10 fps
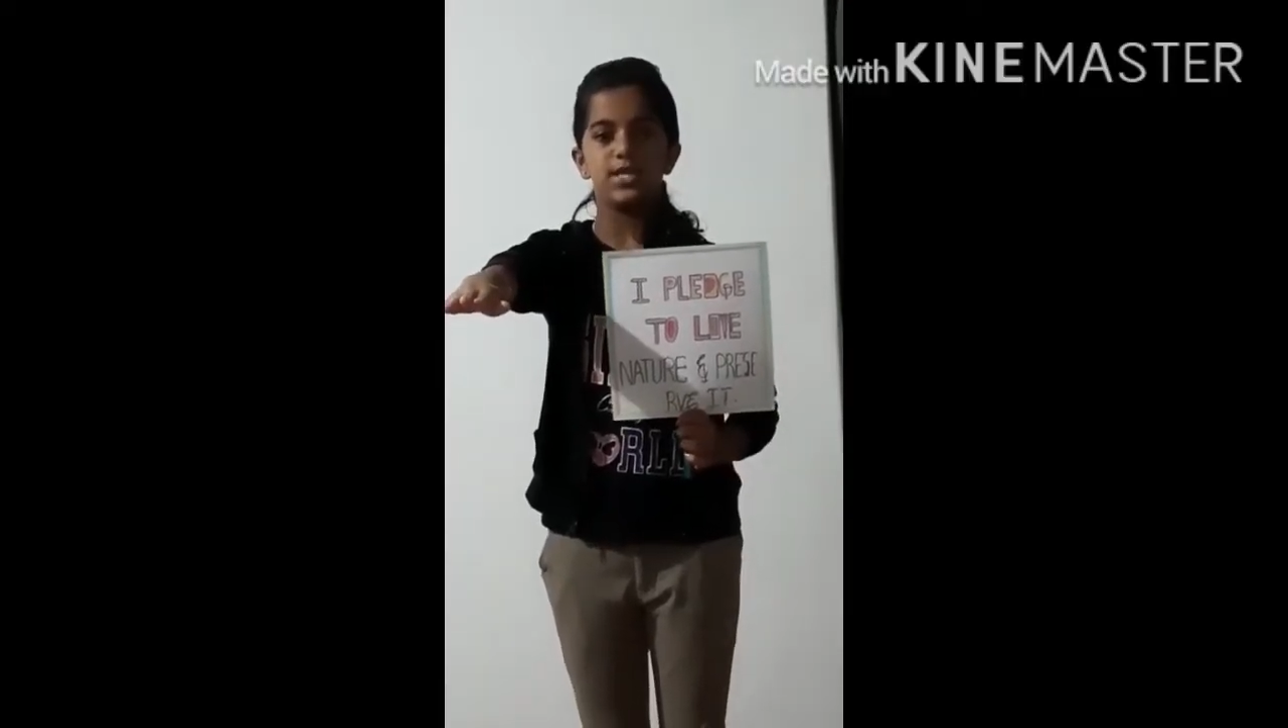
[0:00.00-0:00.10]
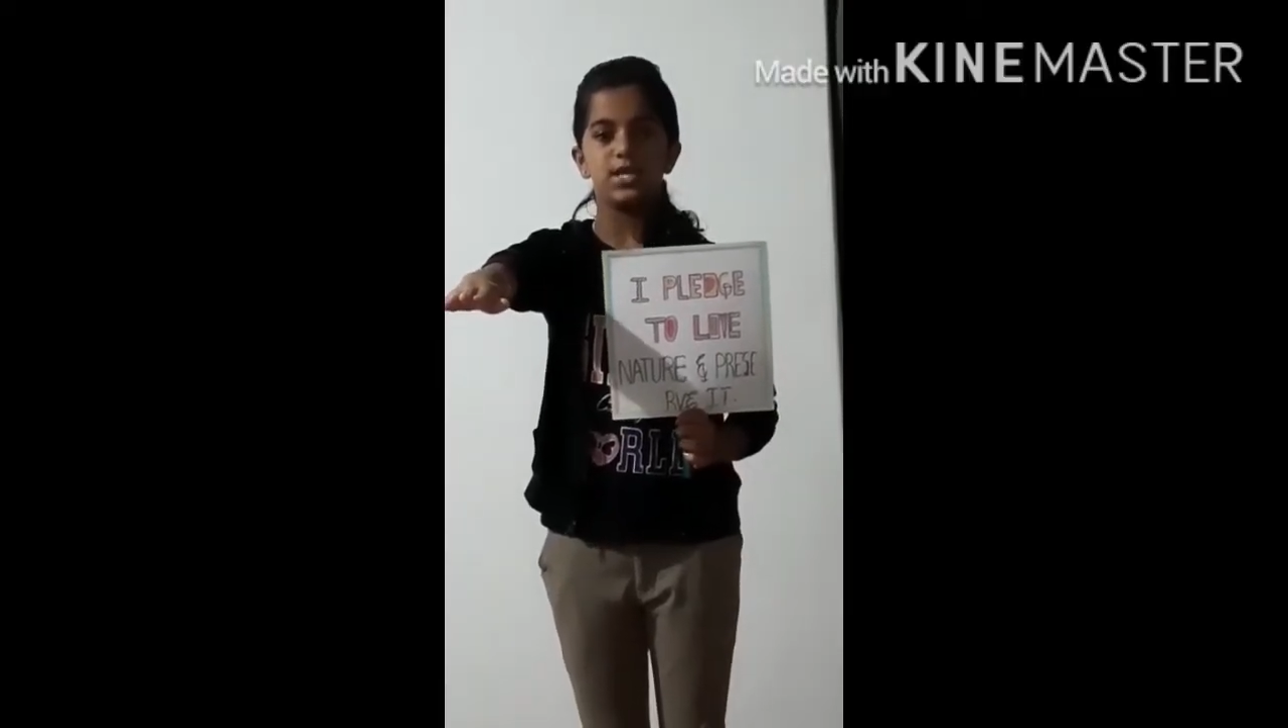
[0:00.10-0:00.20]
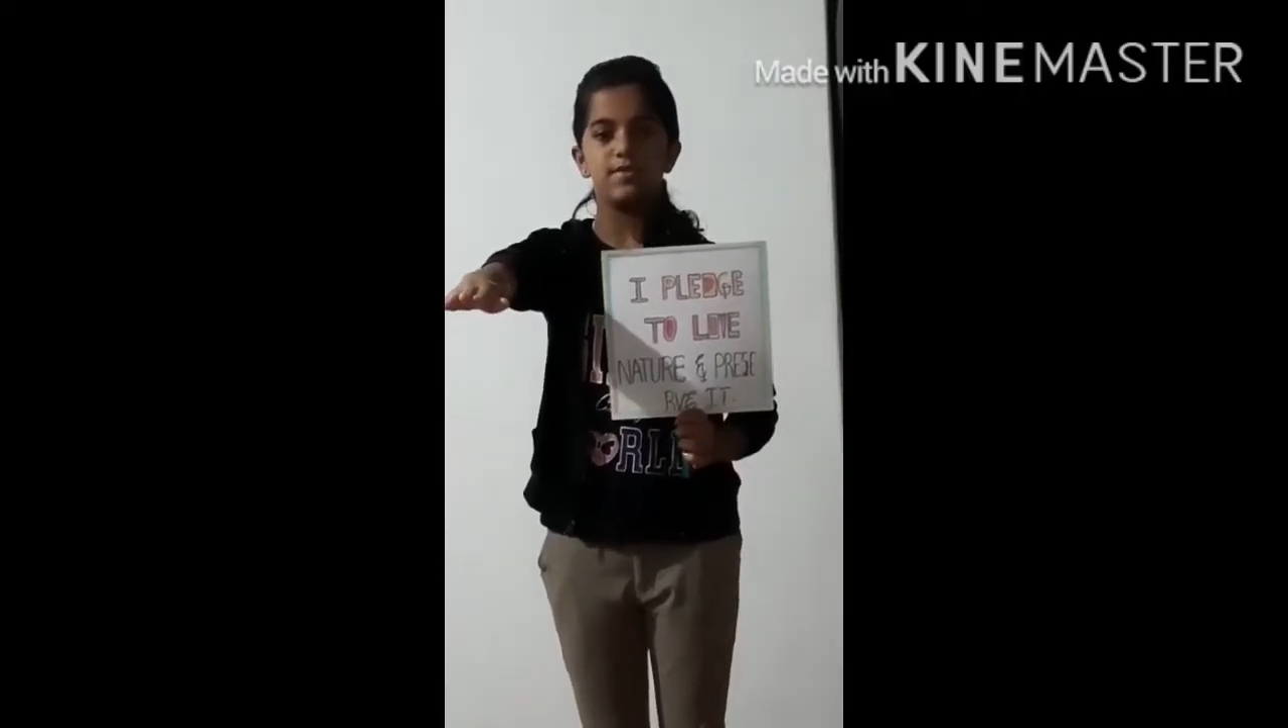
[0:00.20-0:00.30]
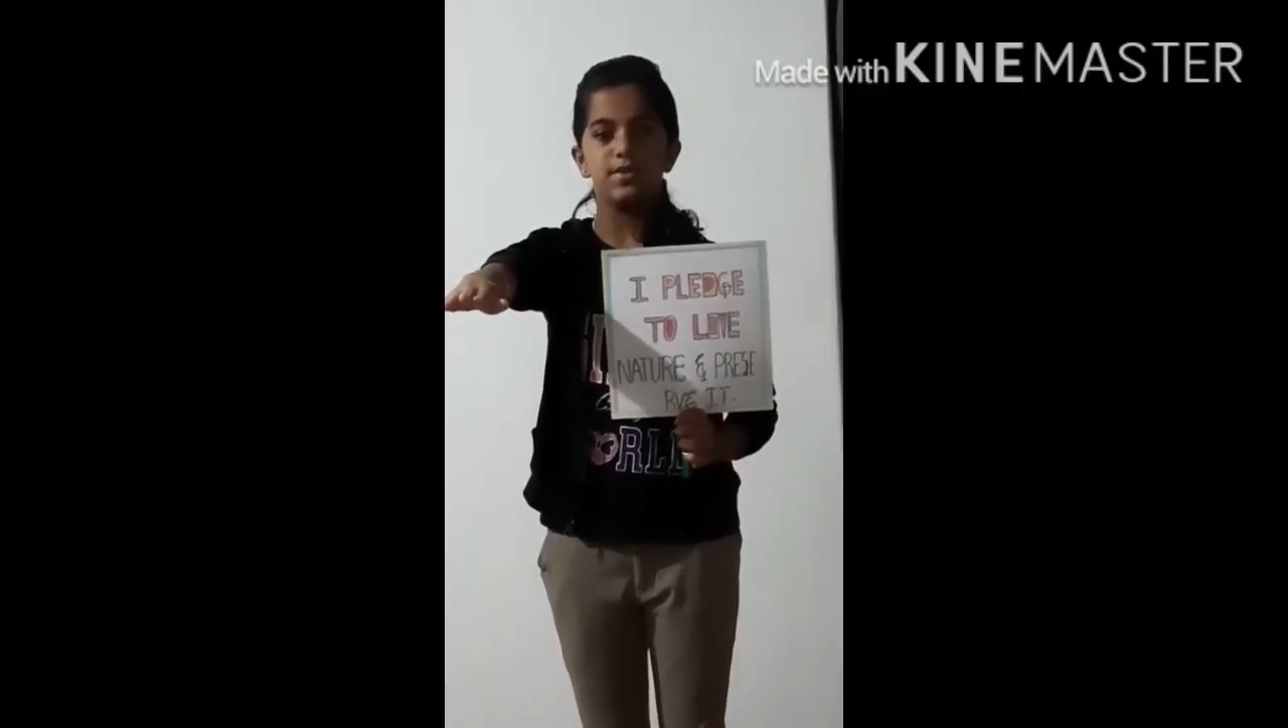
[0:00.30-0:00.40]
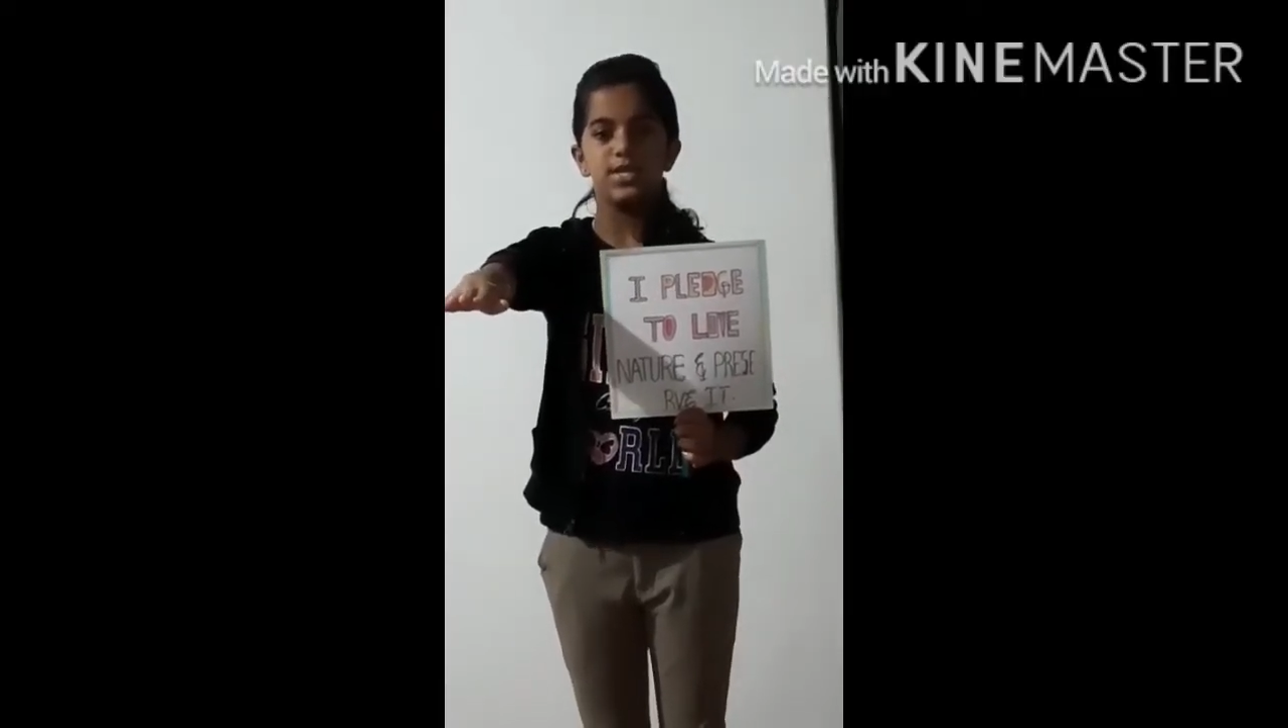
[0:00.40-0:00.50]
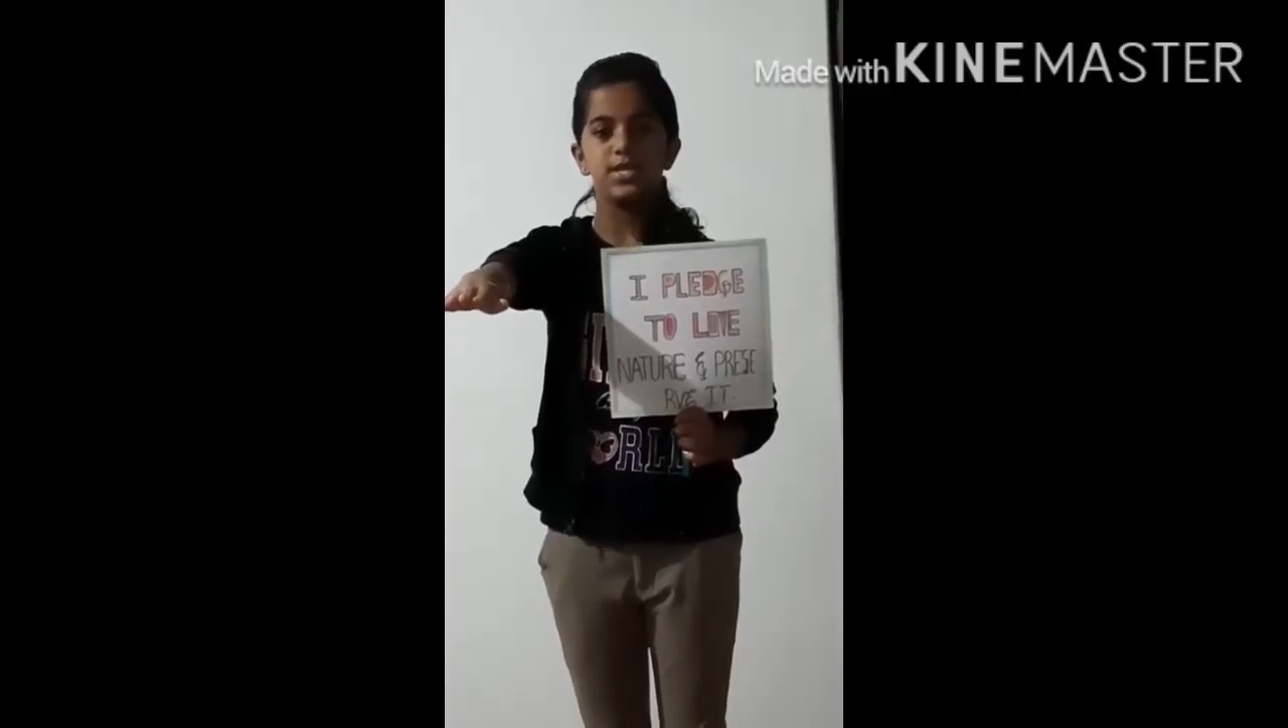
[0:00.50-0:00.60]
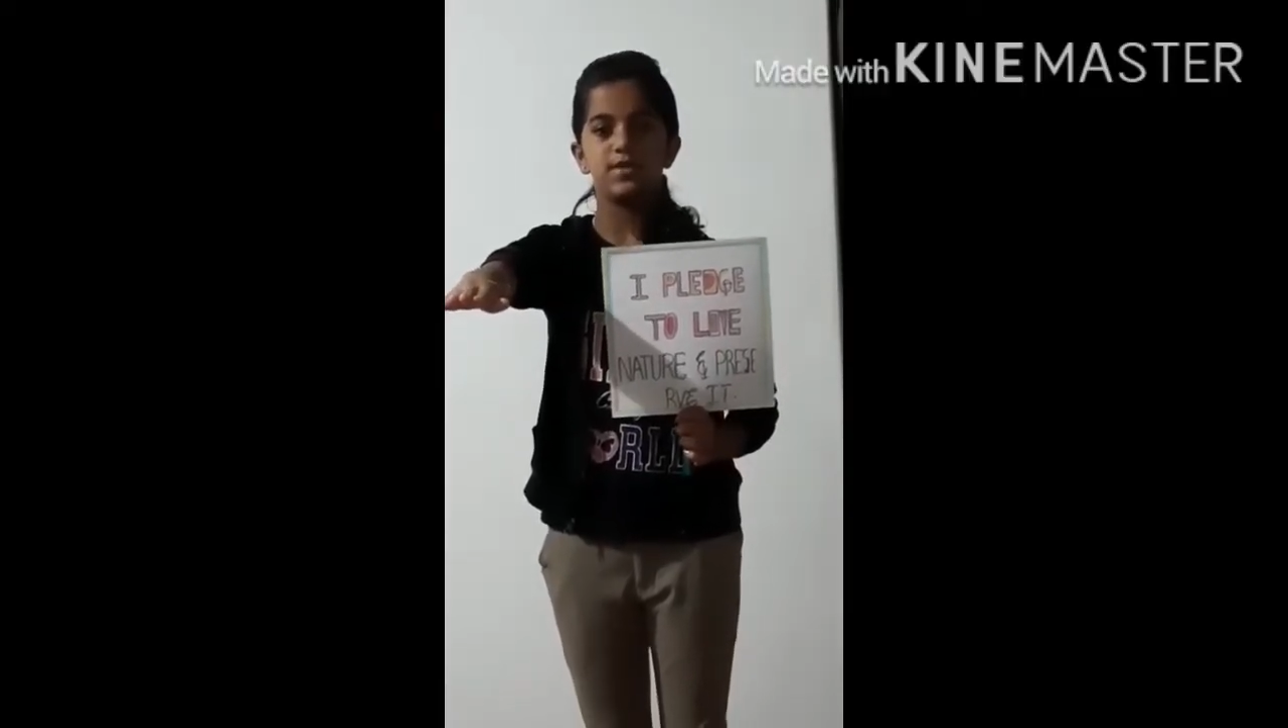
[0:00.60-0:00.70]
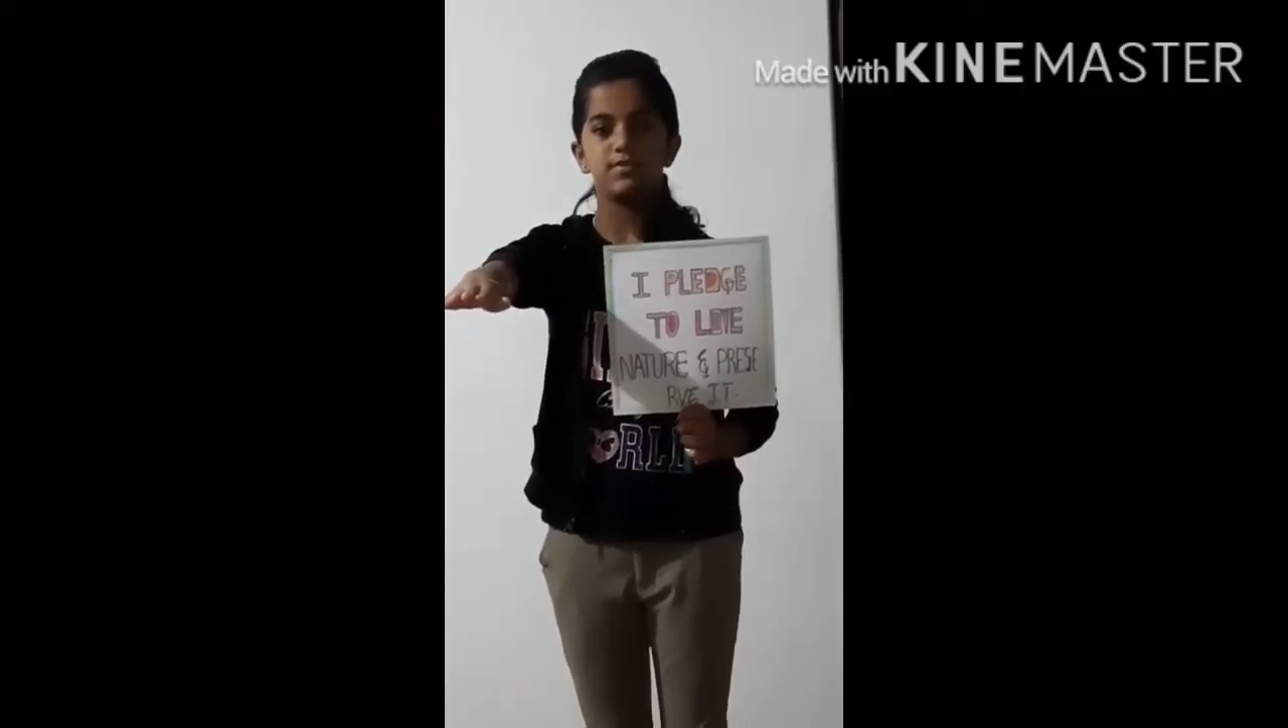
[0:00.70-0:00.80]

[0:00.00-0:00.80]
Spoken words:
preserve it.